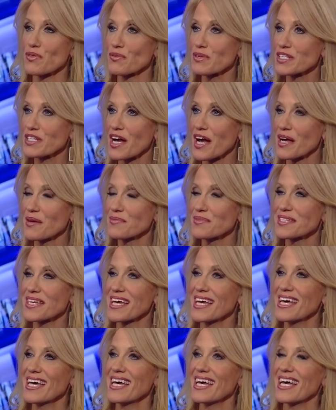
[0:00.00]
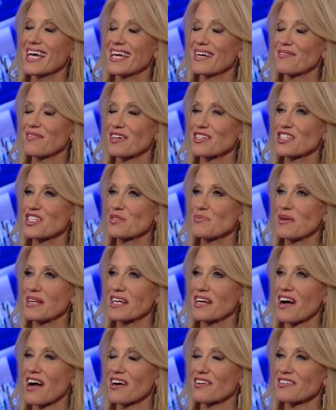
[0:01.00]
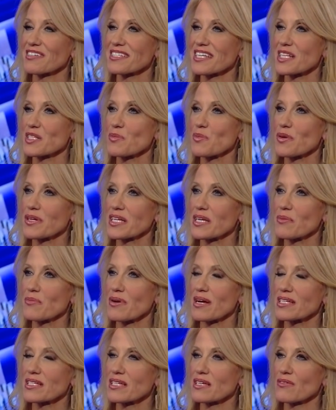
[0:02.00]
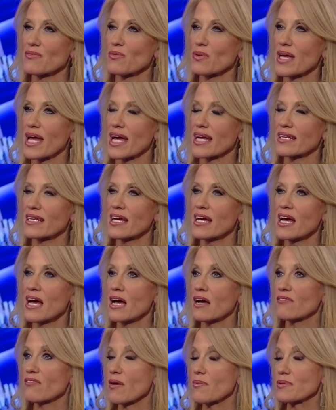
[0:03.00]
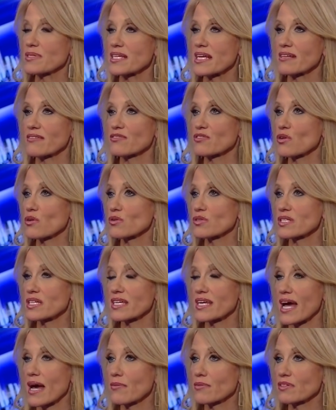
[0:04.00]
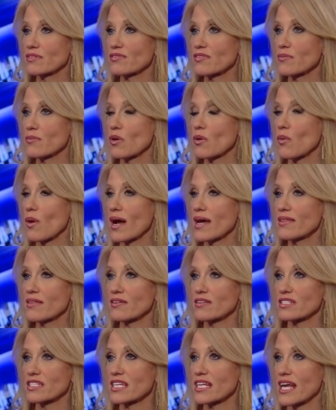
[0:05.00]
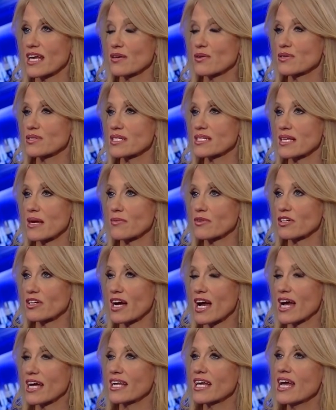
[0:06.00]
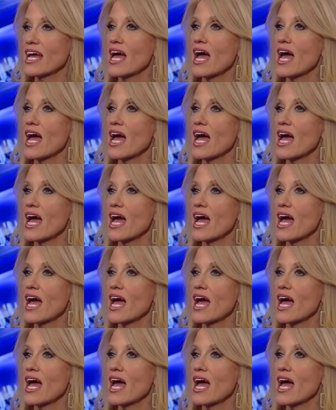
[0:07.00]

3 times while she's been in Congress. That's pretty impressive. We had Representative Tulsi Gabbard from Hawaii there today, who's a Democrat.